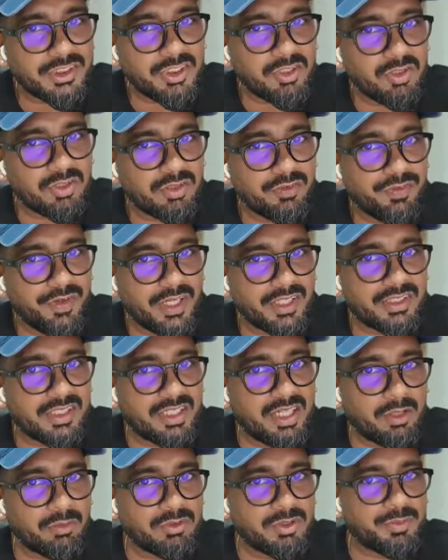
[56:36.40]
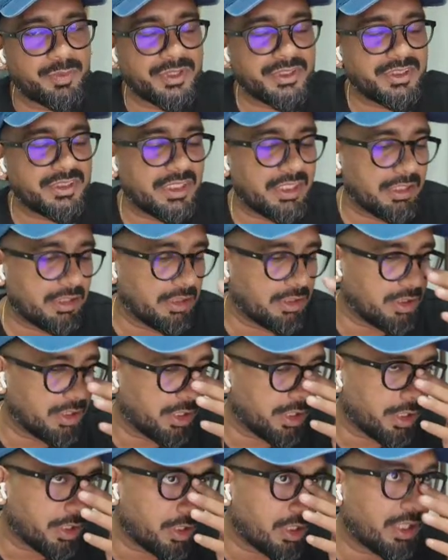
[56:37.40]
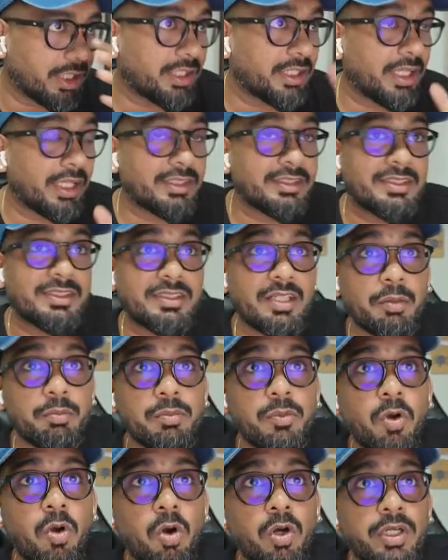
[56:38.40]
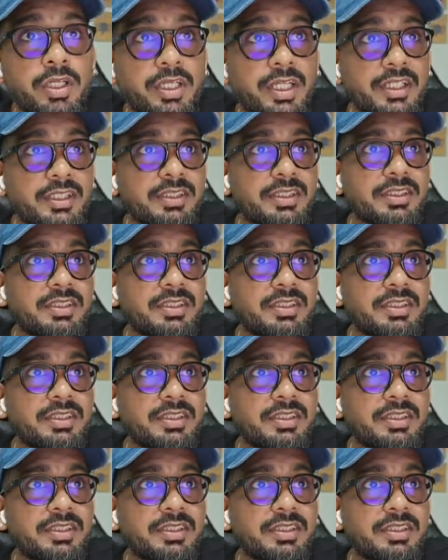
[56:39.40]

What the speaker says: on the fact that I was mentioning earlier, right? Like it has some context. It's